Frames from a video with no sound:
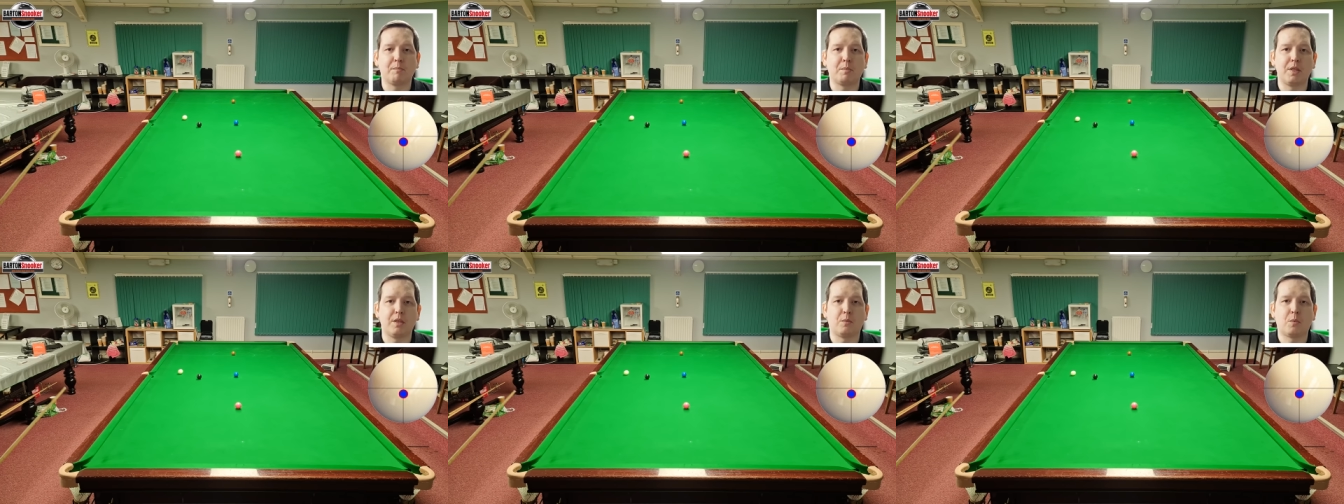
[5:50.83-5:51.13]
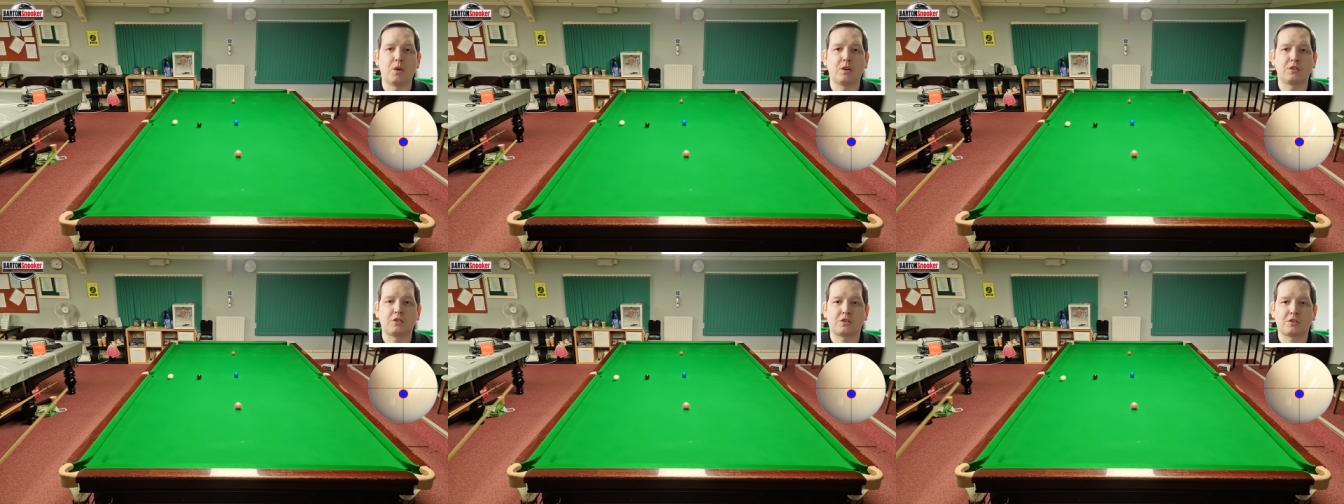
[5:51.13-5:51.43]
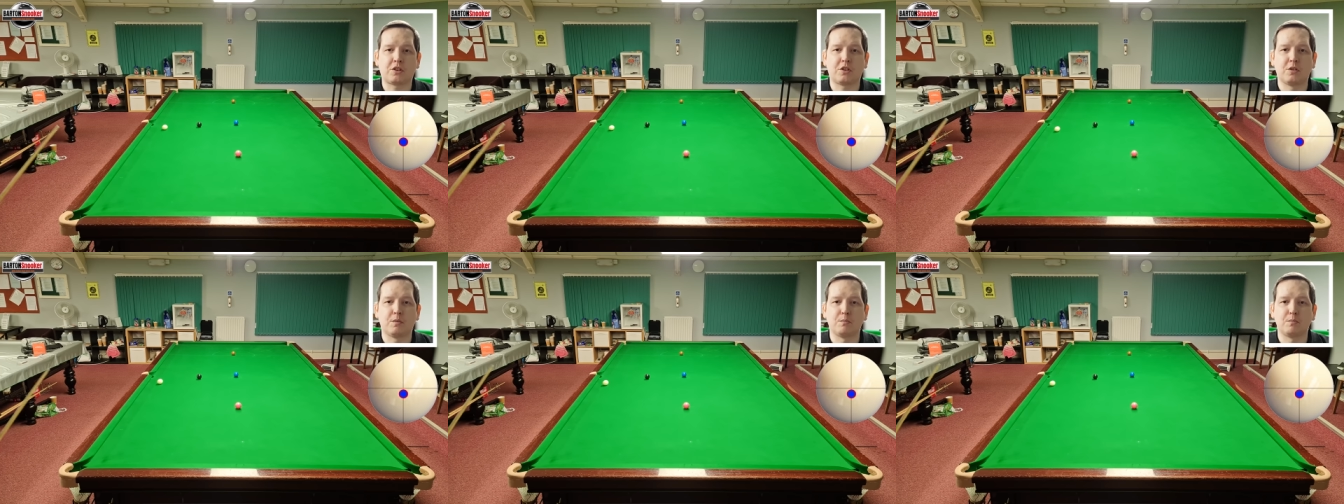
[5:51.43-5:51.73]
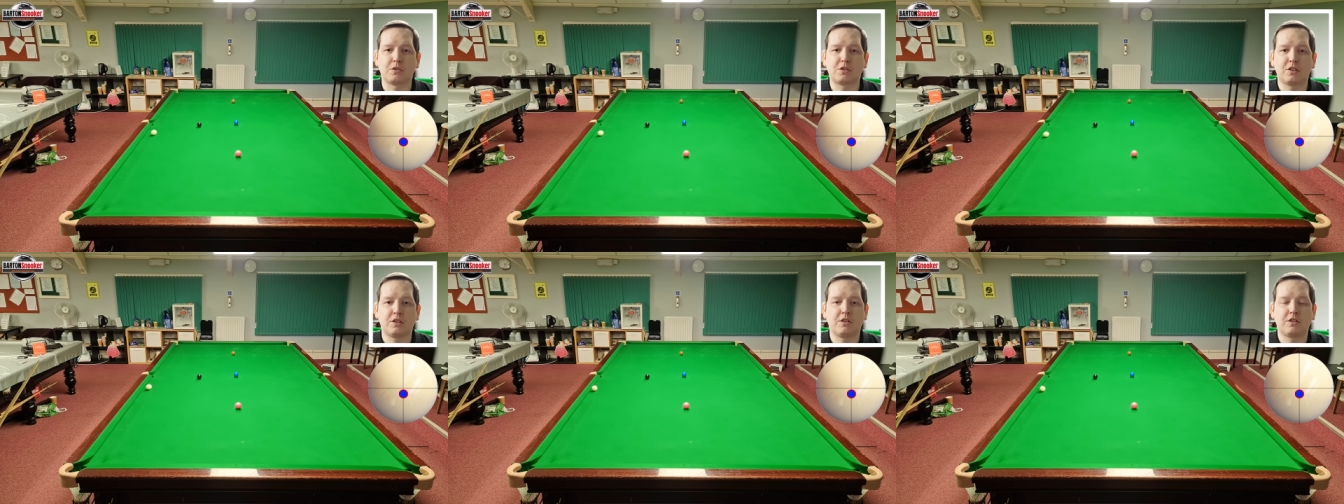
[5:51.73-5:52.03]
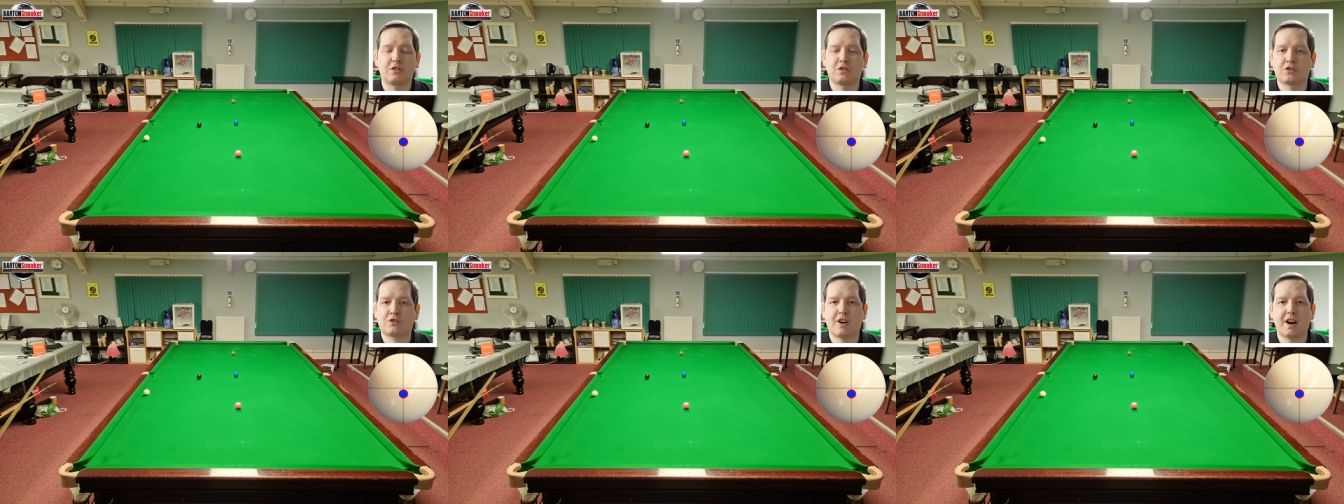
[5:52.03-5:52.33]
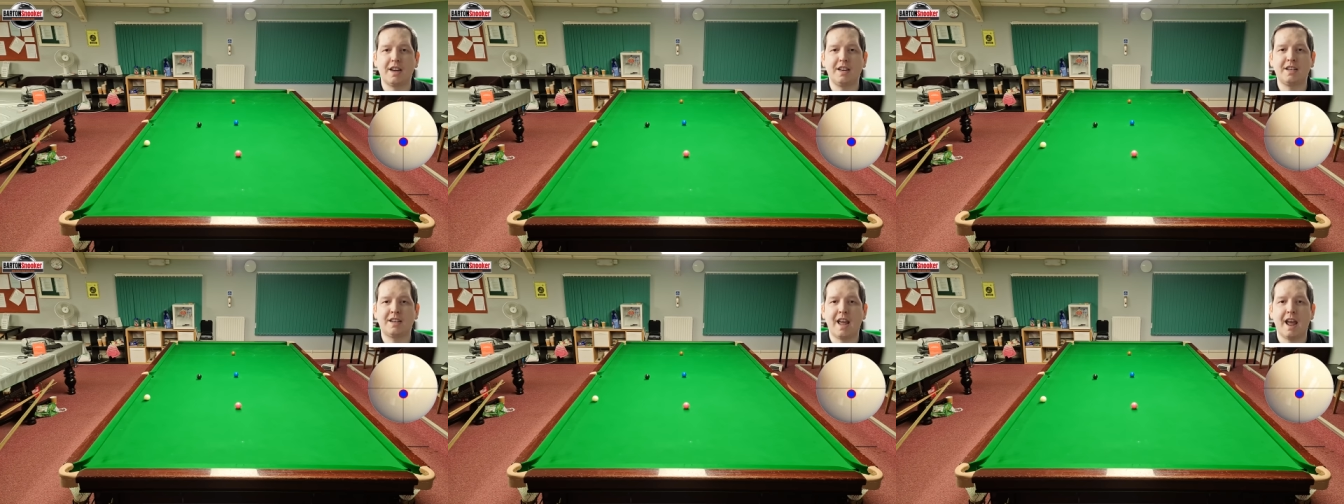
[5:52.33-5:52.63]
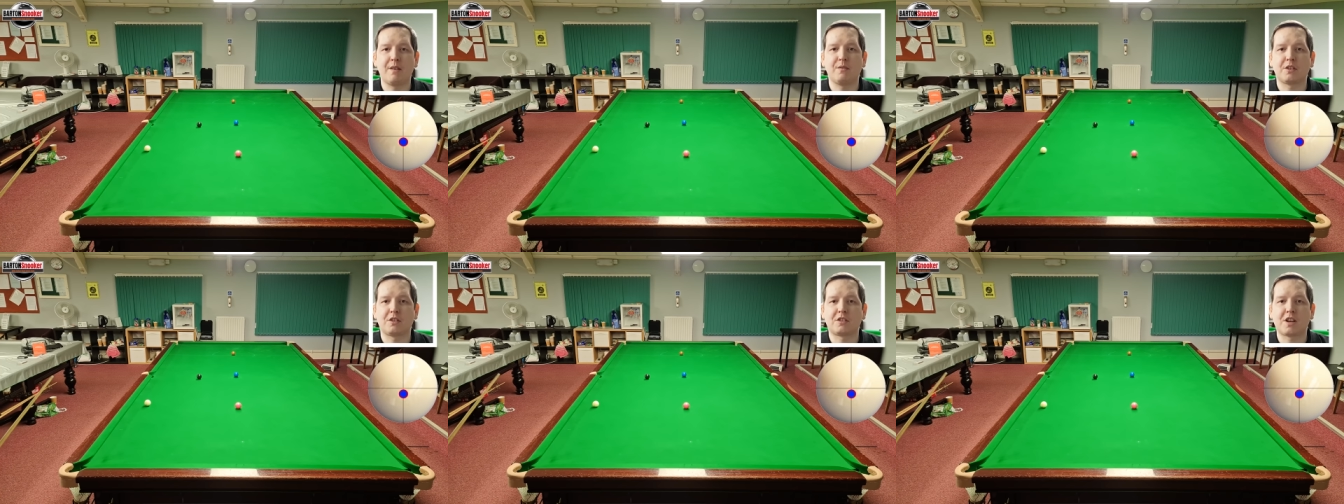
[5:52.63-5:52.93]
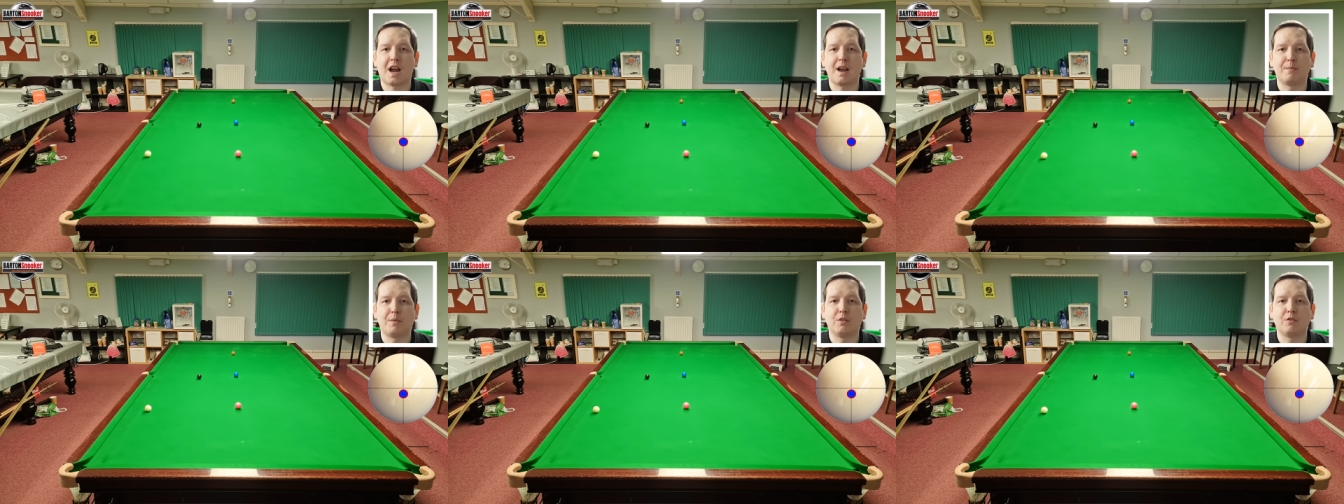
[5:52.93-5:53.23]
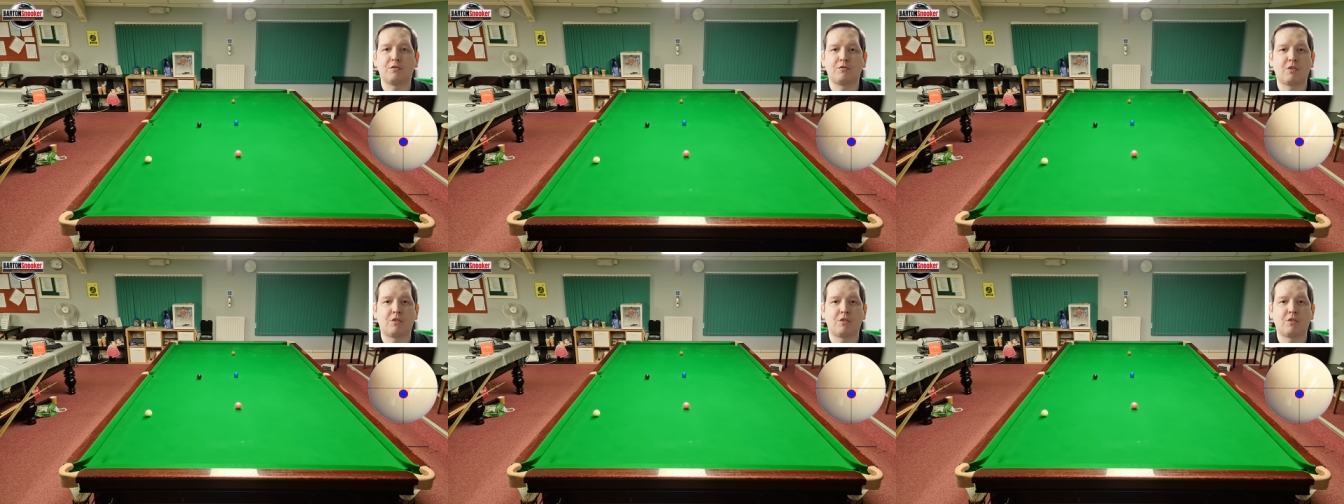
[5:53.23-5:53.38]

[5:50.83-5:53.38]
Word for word: but the white just comes straight down the table,